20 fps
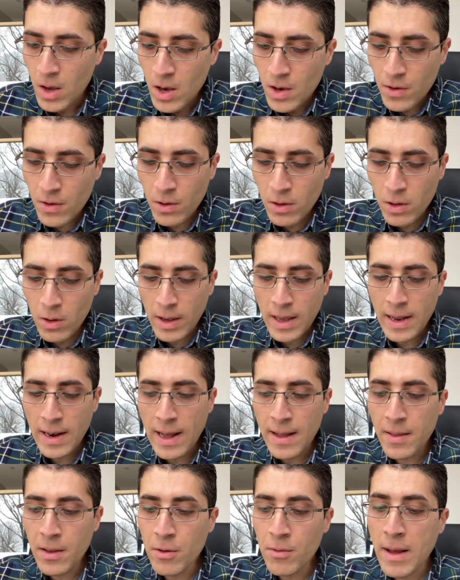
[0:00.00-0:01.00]
So looking
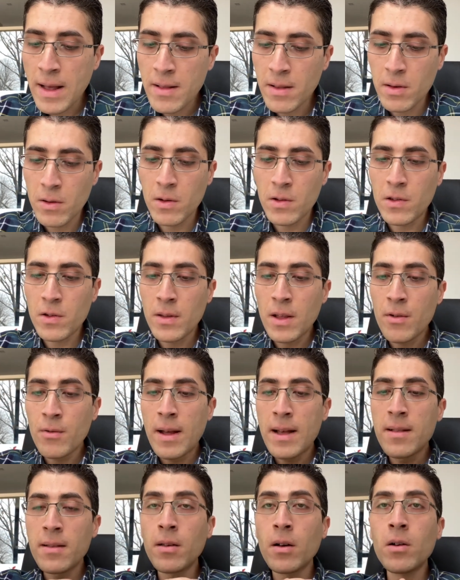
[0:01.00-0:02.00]
at the rentals, so the
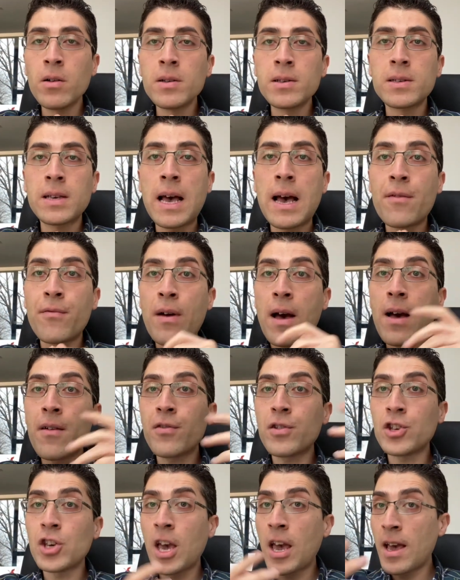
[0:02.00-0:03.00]
rentals
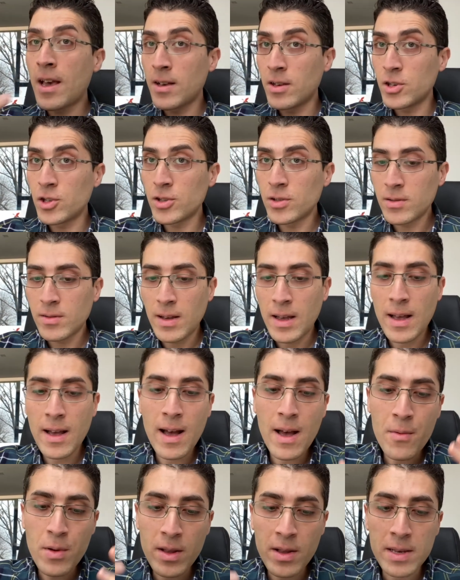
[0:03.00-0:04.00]
have changed.
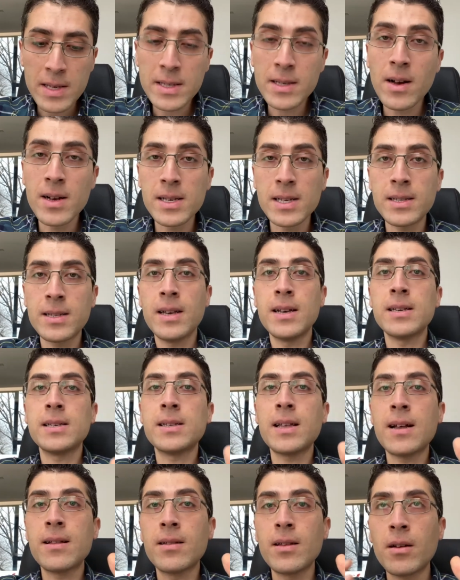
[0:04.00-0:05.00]
And we discussed this,
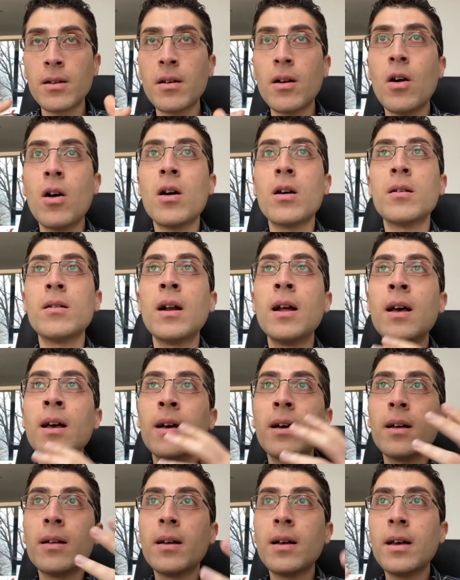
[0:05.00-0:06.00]
that there are
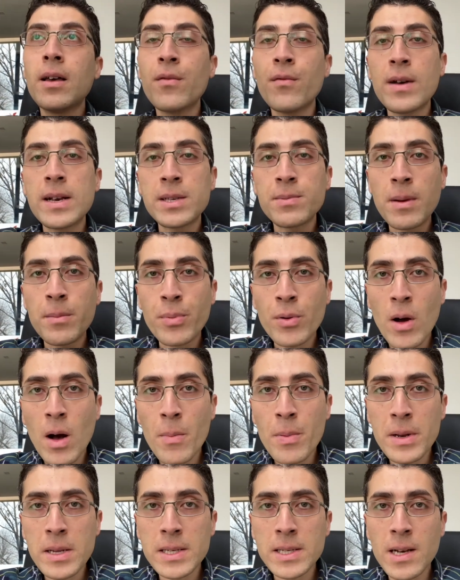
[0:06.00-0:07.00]
investment
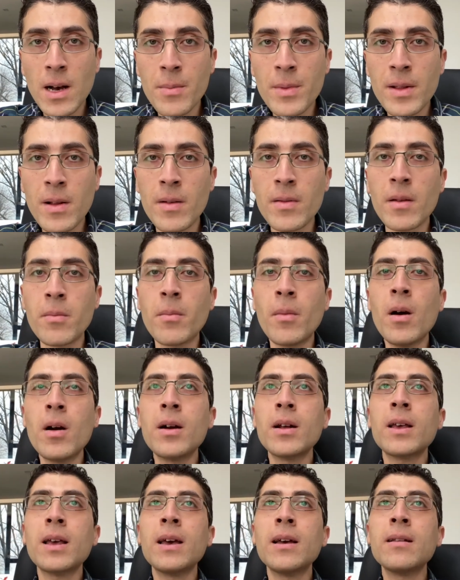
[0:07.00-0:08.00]
properties coming on the
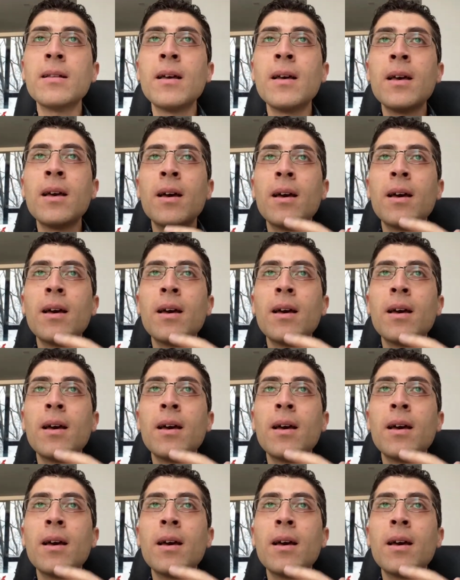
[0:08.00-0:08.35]
market.